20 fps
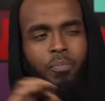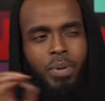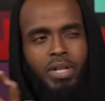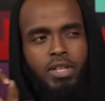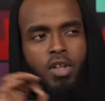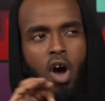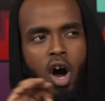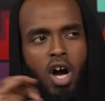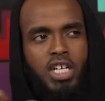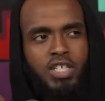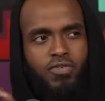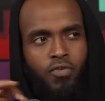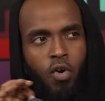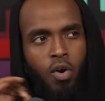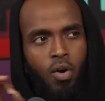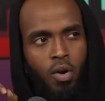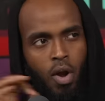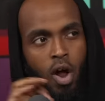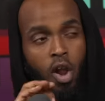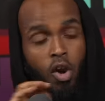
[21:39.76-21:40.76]
I've been darkest
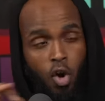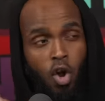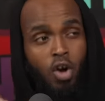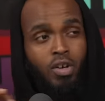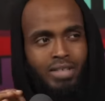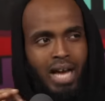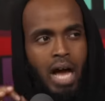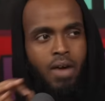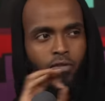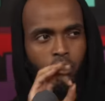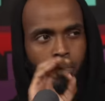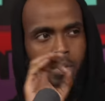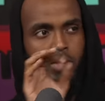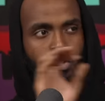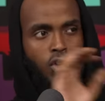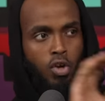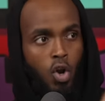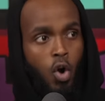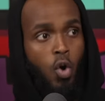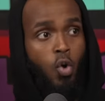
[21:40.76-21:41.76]
for a, a long time for
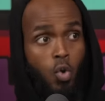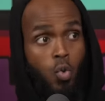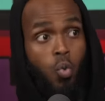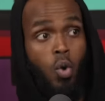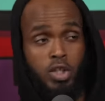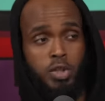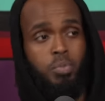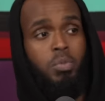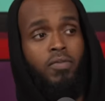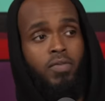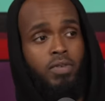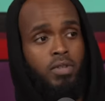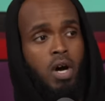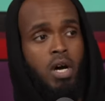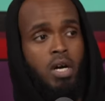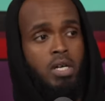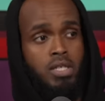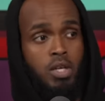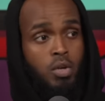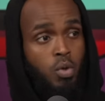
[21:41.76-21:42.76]
me to know who wants me for
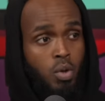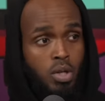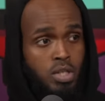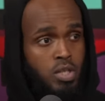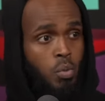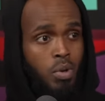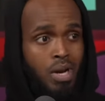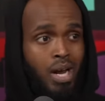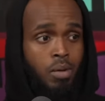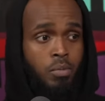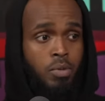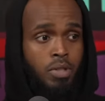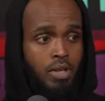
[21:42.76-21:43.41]
darkest and who doesn't want